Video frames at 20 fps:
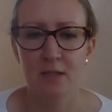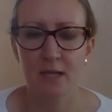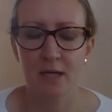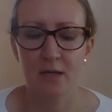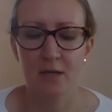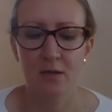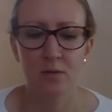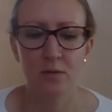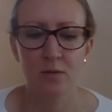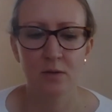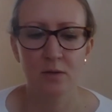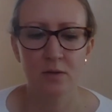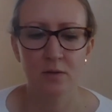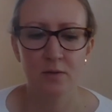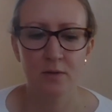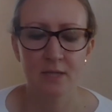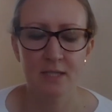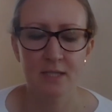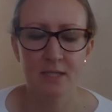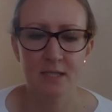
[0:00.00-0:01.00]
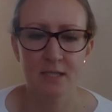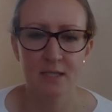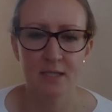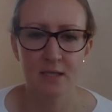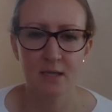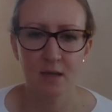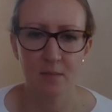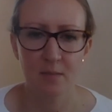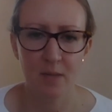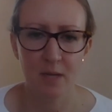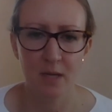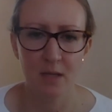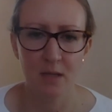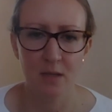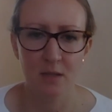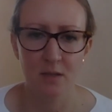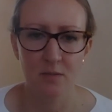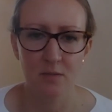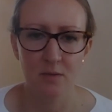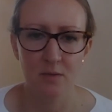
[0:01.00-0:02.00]
I know the 360 campaign
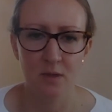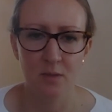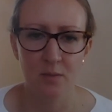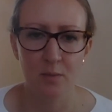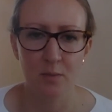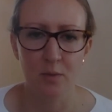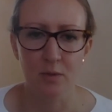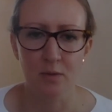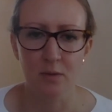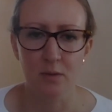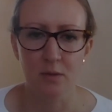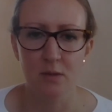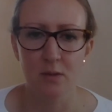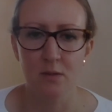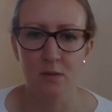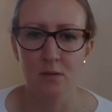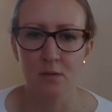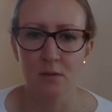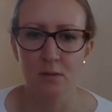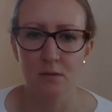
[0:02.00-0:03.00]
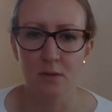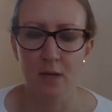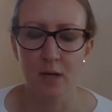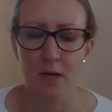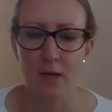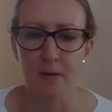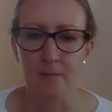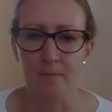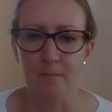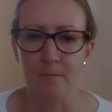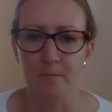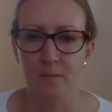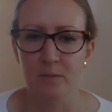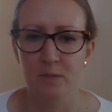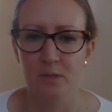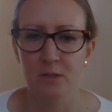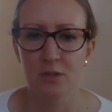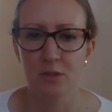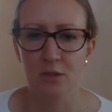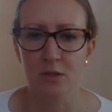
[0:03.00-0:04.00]
is really important to
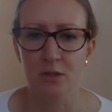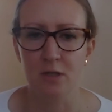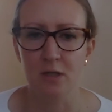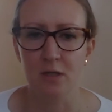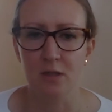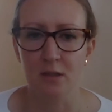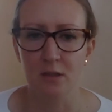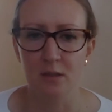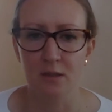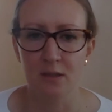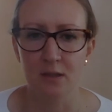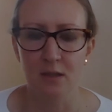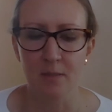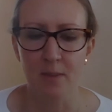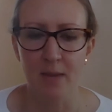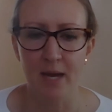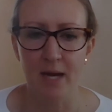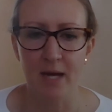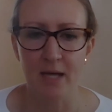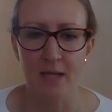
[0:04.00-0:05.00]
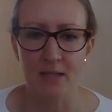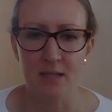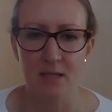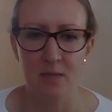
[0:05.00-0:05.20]
Shuga in the past.